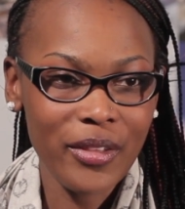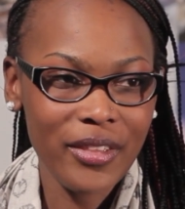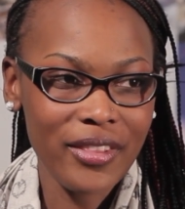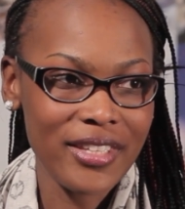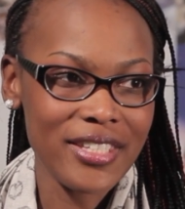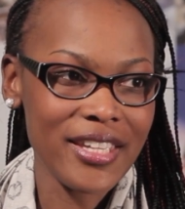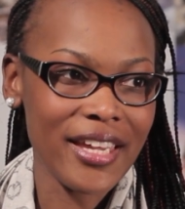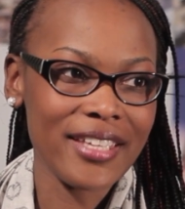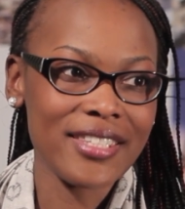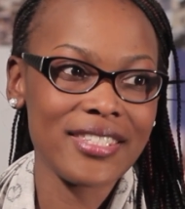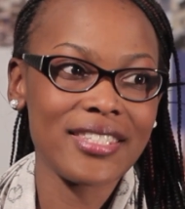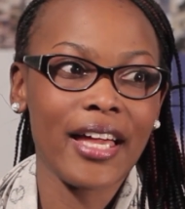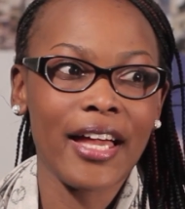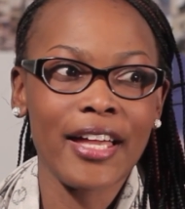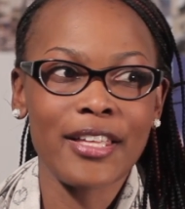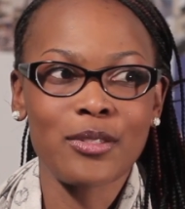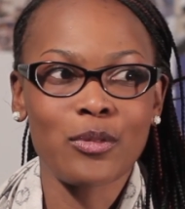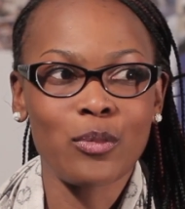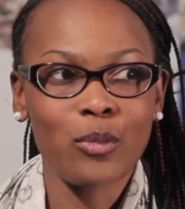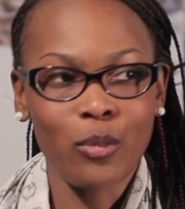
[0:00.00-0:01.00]
the tests
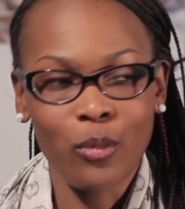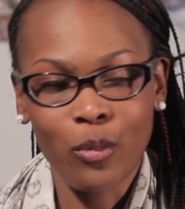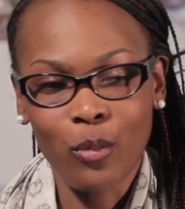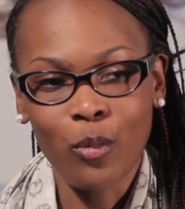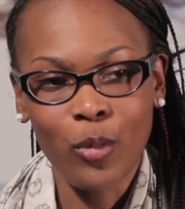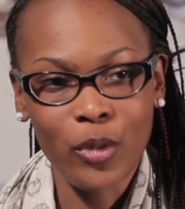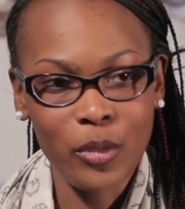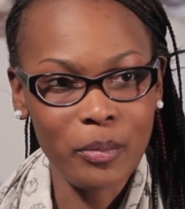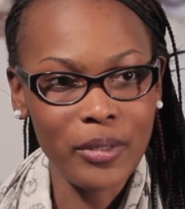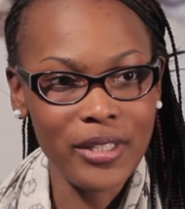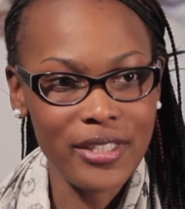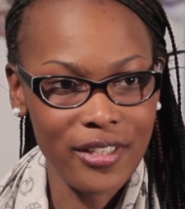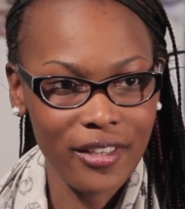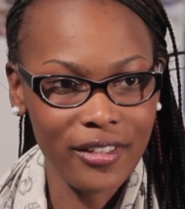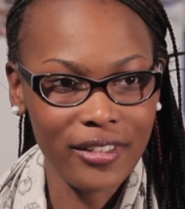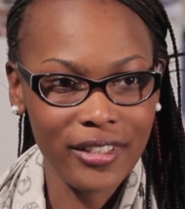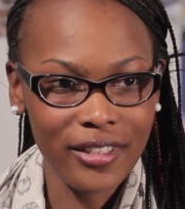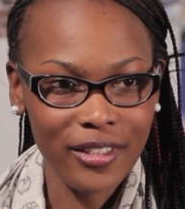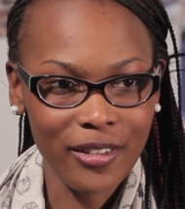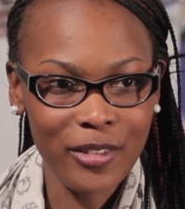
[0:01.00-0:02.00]
as would be
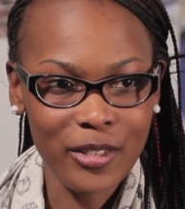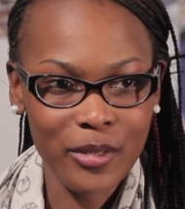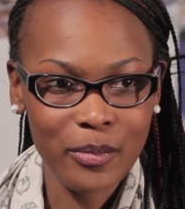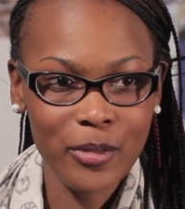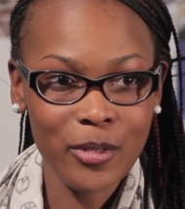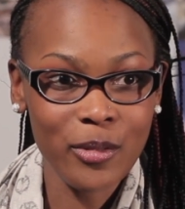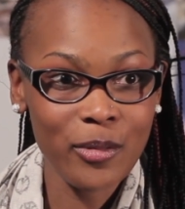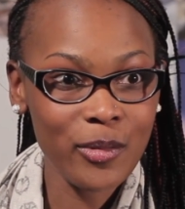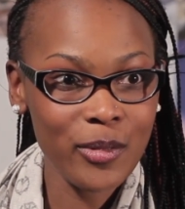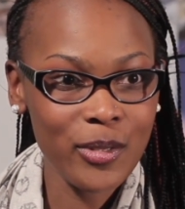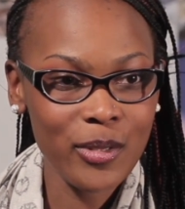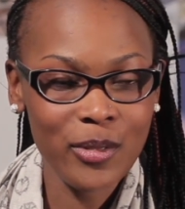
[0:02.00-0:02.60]
done in a hospital, which